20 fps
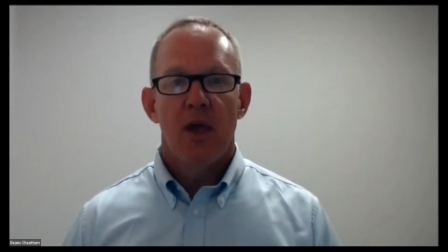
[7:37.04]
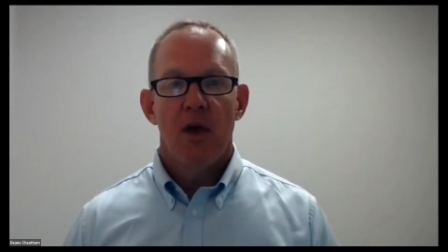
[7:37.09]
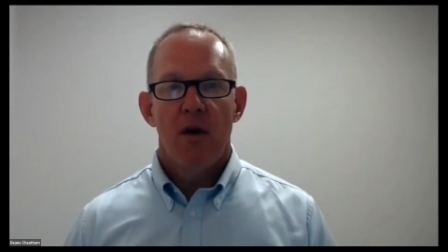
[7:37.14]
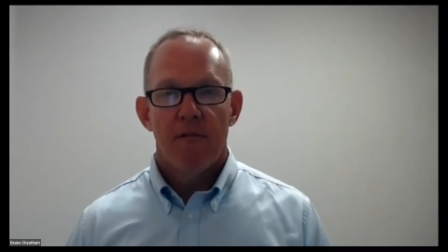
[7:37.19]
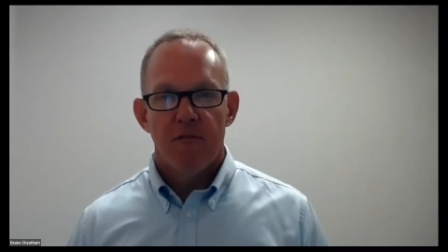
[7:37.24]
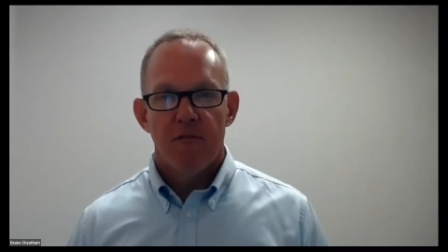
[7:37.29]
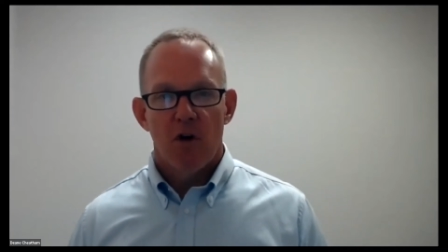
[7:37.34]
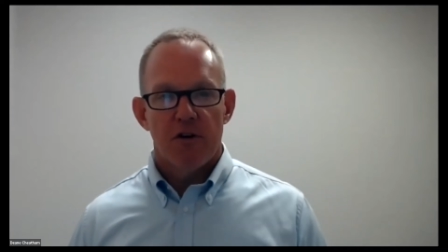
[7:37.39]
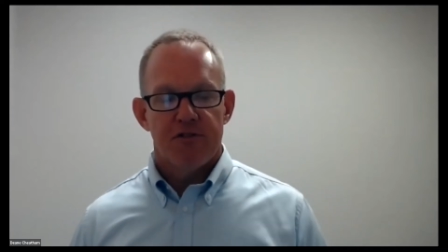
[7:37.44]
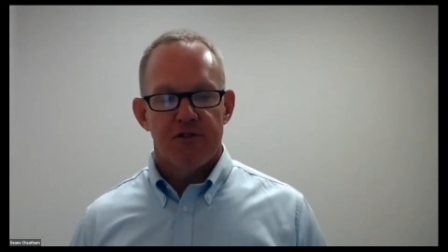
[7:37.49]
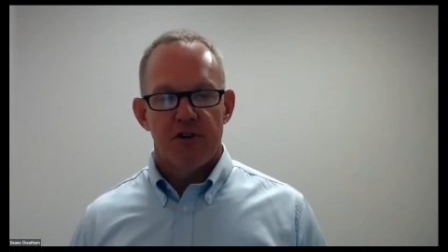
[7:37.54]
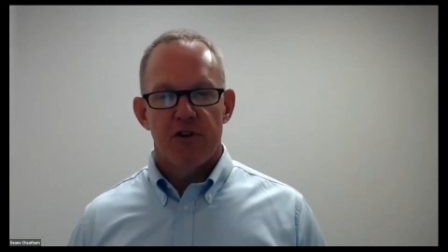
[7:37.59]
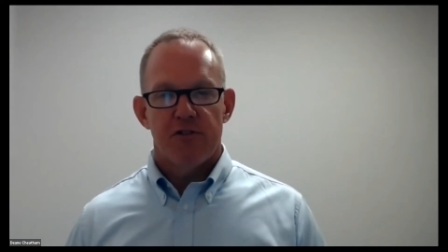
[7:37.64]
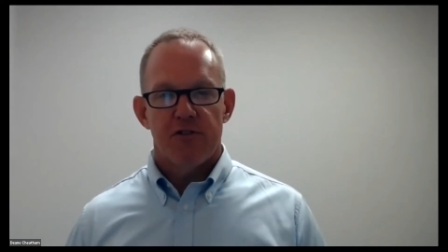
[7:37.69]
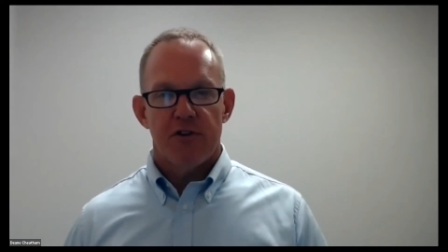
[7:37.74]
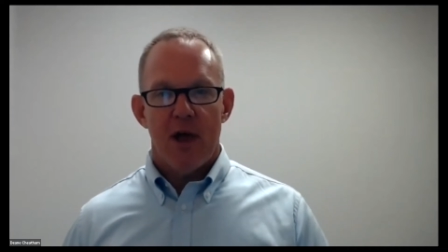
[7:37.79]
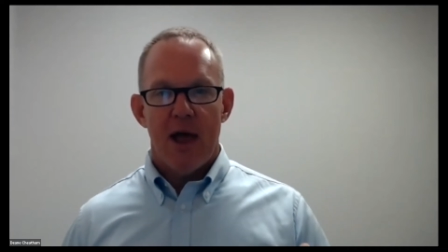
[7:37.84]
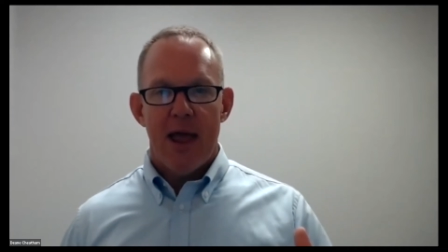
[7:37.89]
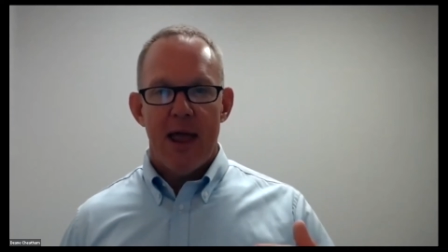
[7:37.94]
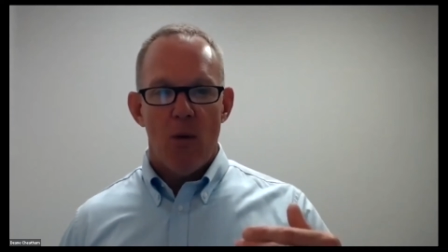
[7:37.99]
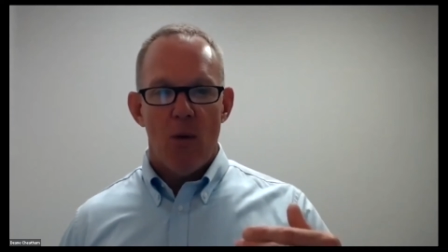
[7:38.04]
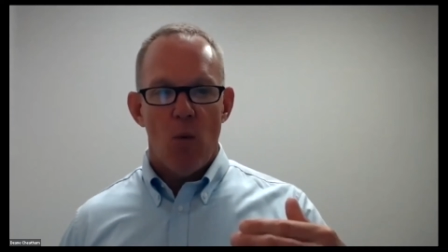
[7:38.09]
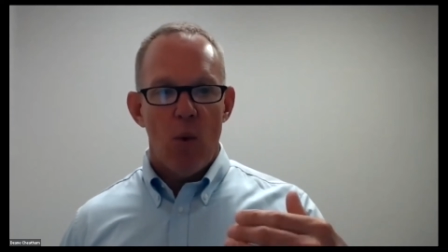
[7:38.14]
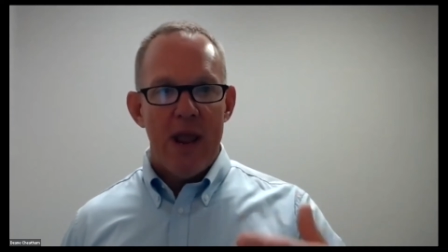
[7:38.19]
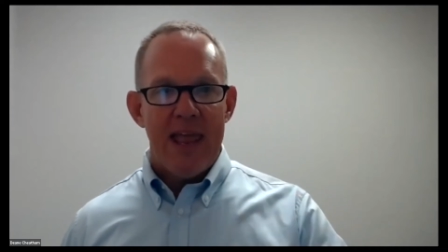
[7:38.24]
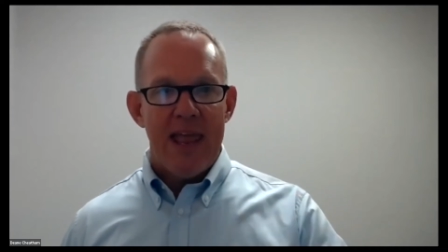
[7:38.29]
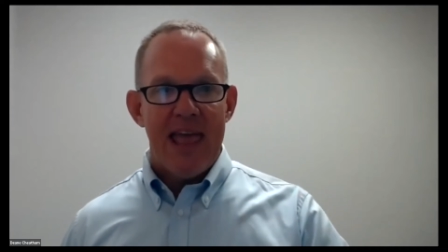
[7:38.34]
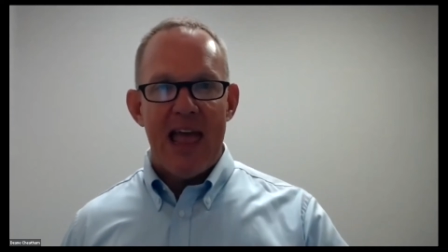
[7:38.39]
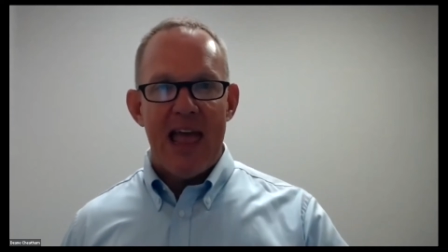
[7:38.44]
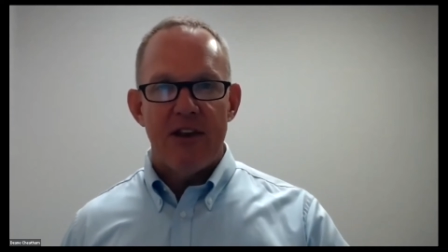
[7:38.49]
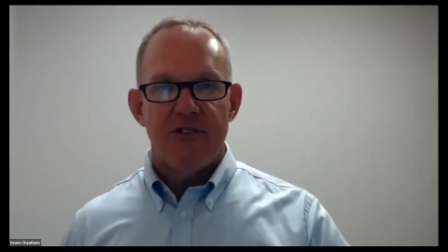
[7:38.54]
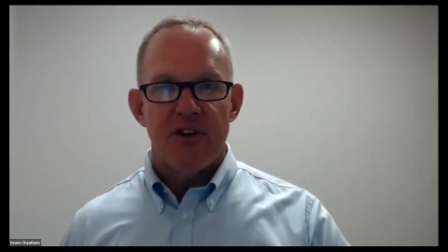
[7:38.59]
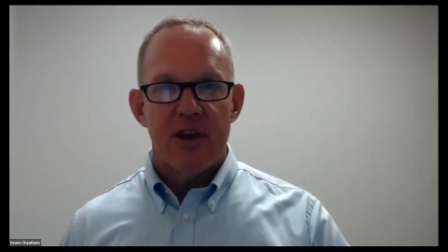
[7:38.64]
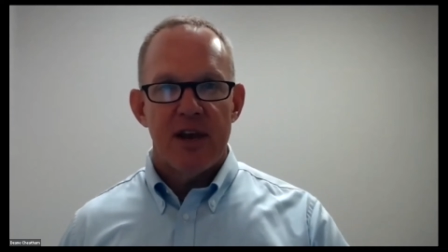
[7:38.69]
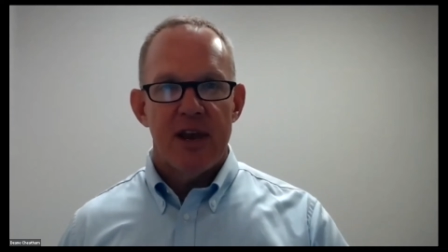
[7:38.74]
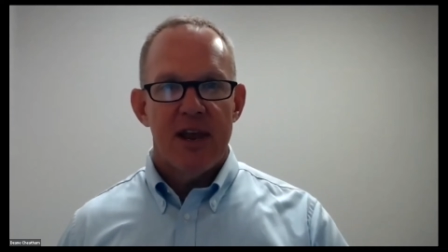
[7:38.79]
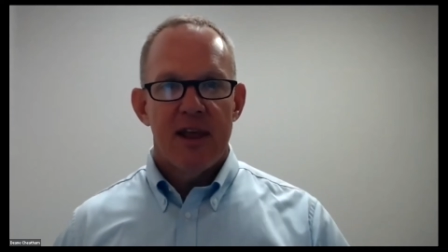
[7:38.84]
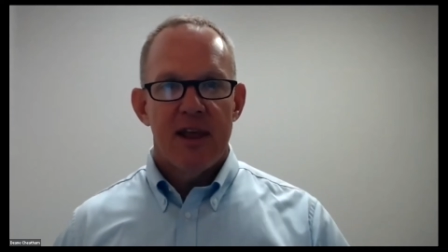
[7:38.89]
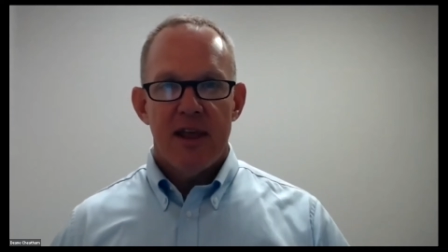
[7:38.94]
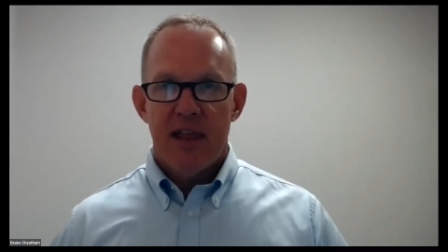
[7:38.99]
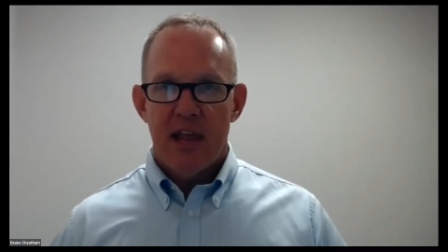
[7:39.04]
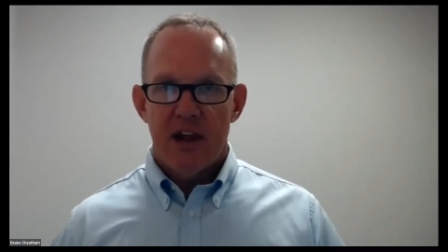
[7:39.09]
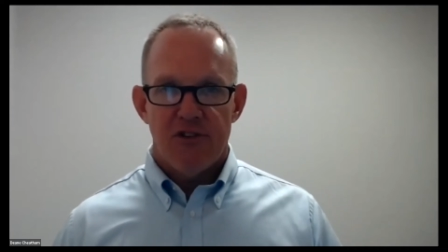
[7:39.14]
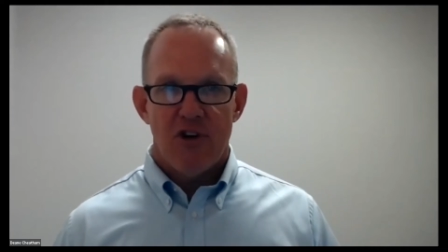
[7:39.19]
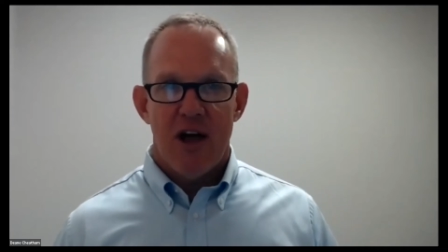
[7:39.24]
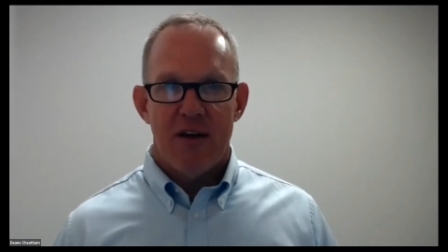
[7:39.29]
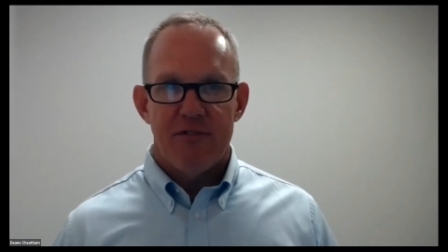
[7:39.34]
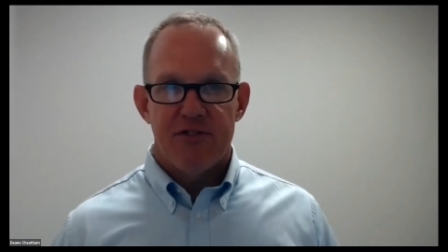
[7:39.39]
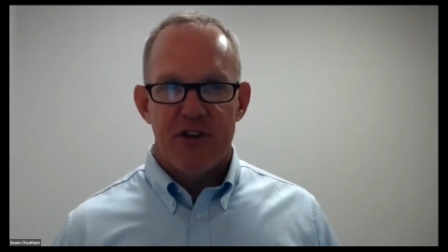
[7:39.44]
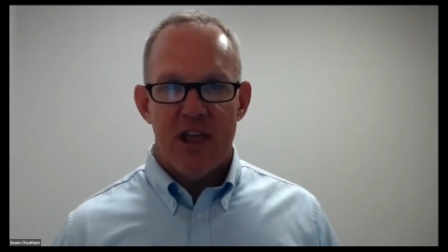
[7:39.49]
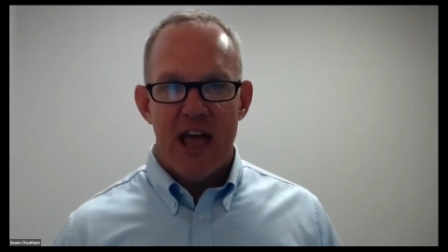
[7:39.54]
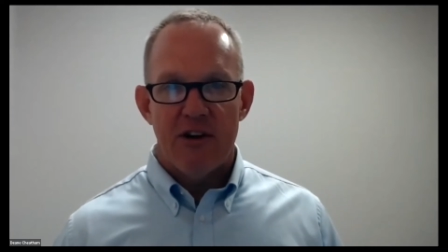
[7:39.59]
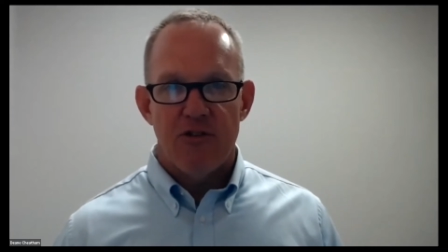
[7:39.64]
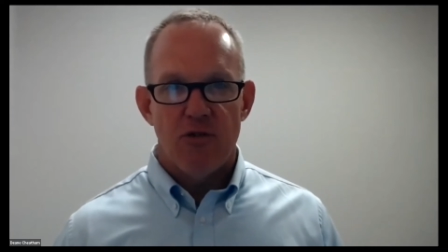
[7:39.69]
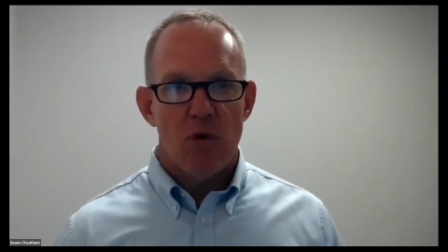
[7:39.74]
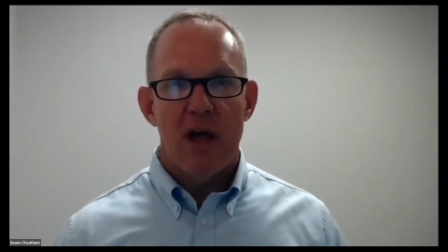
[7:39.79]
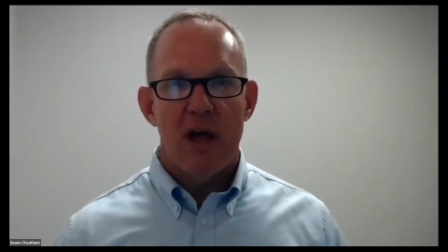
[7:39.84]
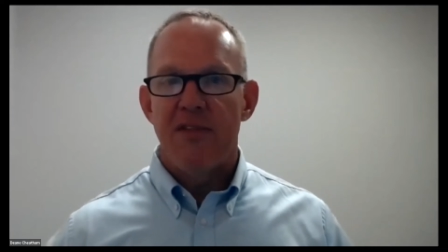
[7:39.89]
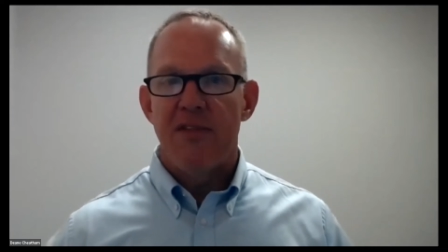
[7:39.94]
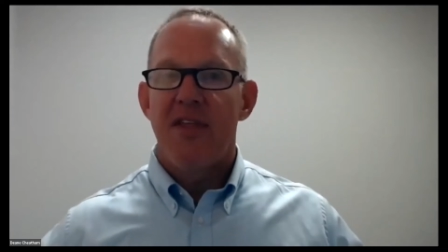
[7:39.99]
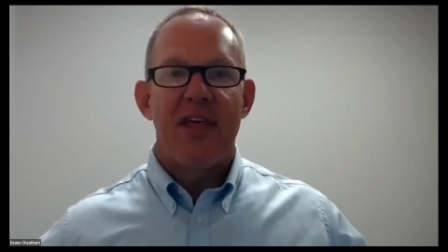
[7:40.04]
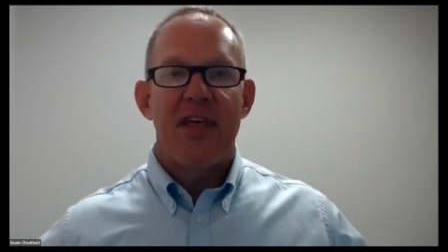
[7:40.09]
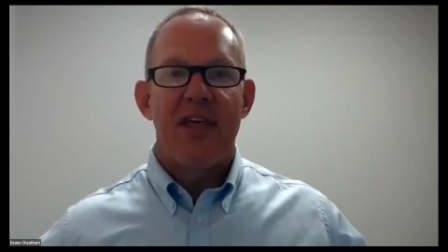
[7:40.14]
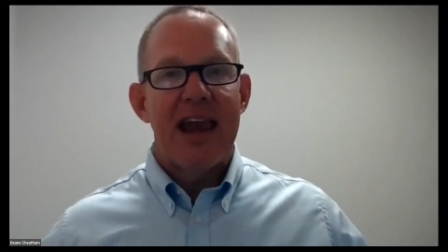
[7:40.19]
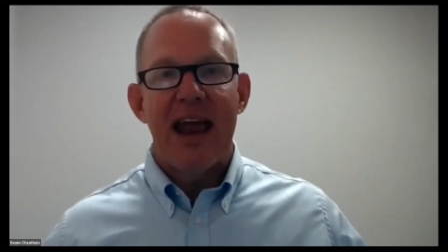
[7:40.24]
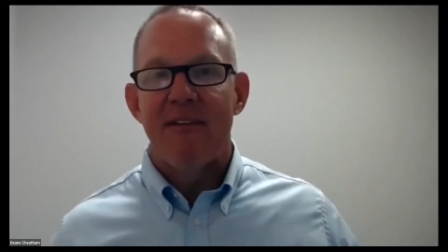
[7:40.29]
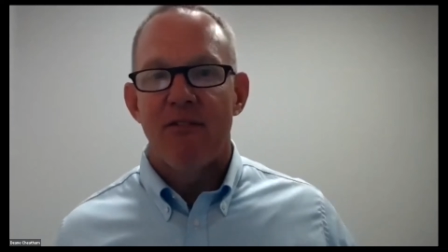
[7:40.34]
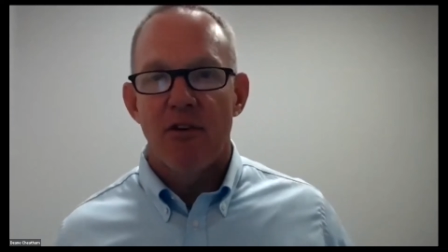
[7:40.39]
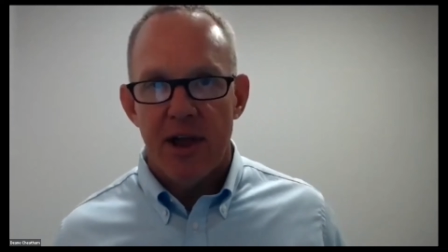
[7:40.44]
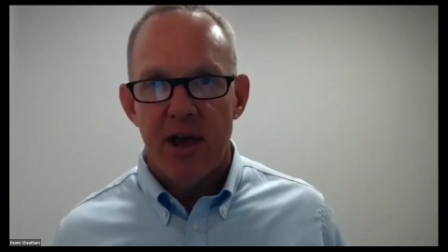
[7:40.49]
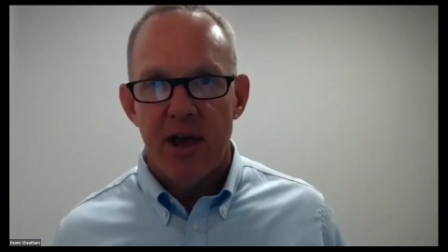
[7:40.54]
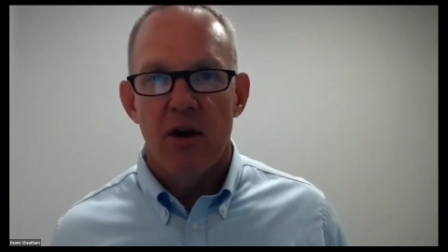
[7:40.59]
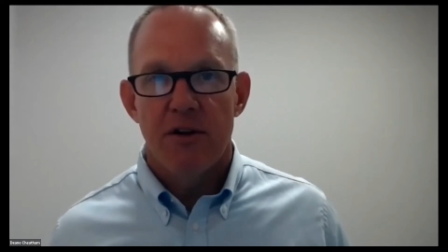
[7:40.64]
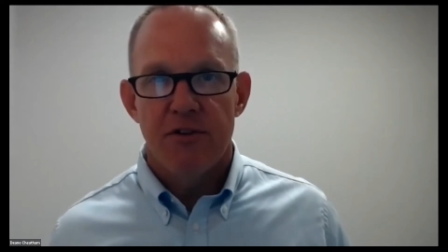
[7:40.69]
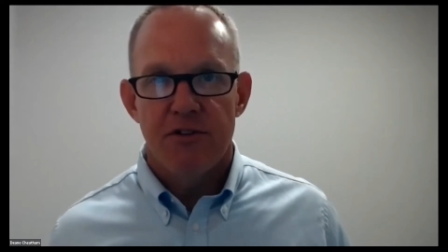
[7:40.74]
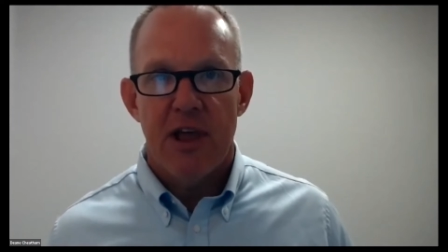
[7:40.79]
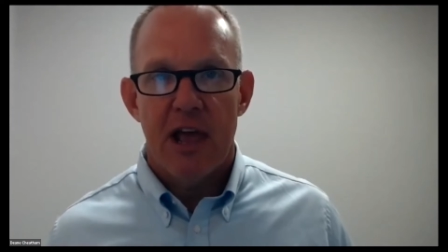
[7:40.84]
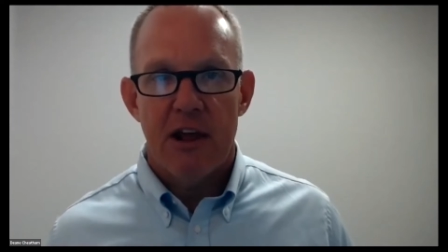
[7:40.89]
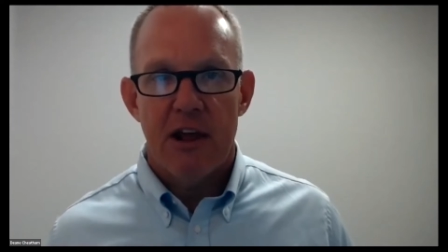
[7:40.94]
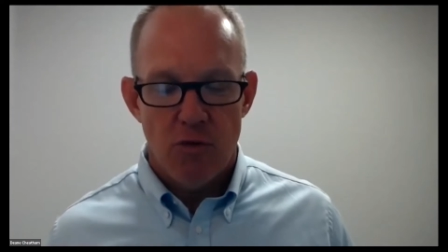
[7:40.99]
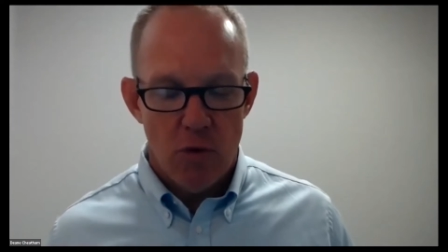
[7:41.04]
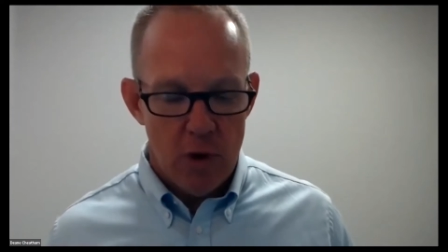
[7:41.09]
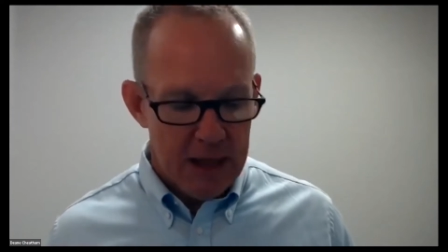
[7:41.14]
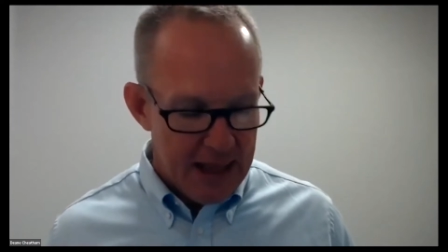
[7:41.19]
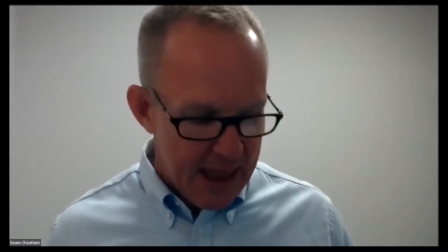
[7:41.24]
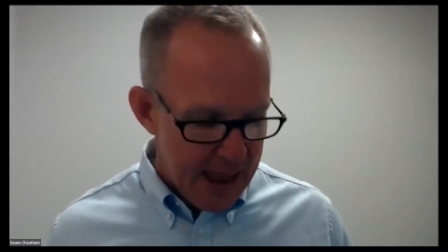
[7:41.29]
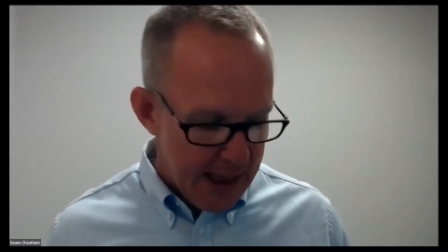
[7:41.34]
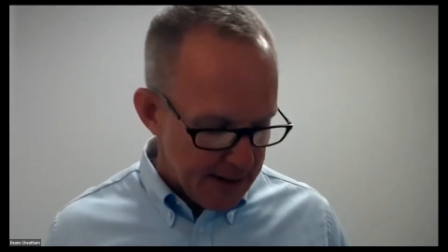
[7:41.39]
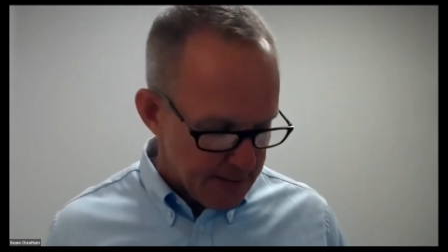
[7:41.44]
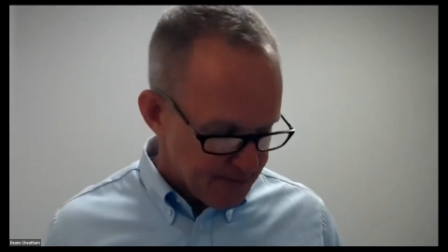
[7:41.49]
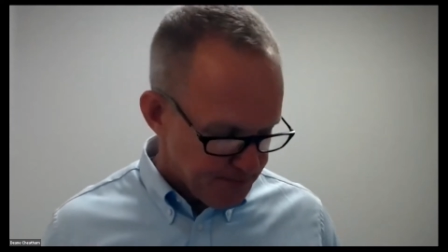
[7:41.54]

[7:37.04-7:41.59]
versus a weak agent gets off schedule and then they never get on schedule again.